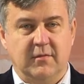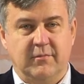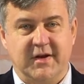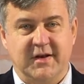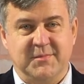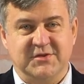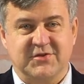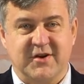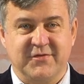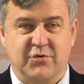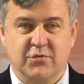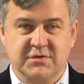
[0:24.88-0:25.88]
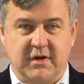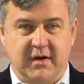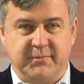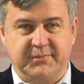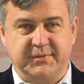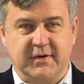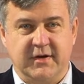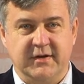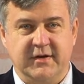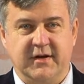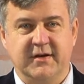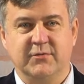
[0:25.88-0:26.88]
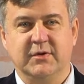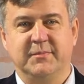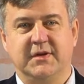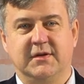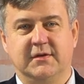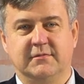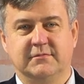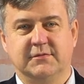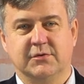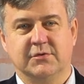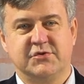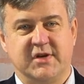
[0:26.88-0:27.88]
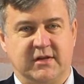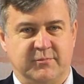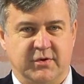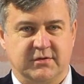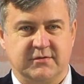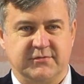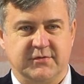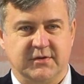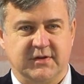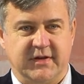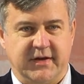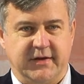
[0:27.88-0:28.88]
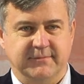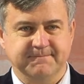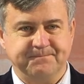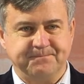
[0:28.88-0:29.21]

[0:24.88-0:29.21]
My name is Raivo Ruusalepp and I will be your chatbot for the day.